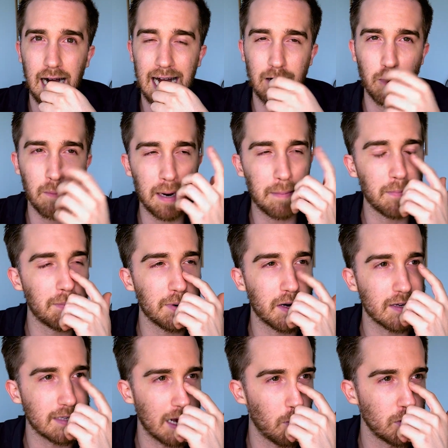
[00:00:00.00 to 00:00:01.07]
I remember
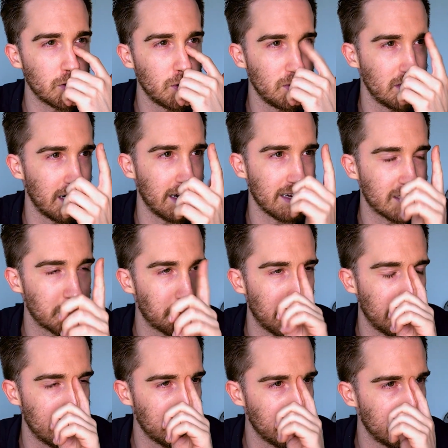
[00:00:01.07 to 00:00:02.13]
because I was doing an
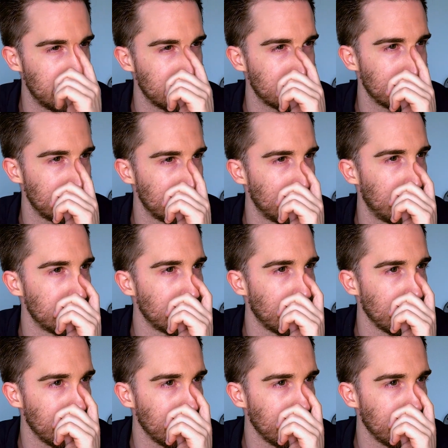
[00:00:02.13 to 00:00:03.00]
experiment in the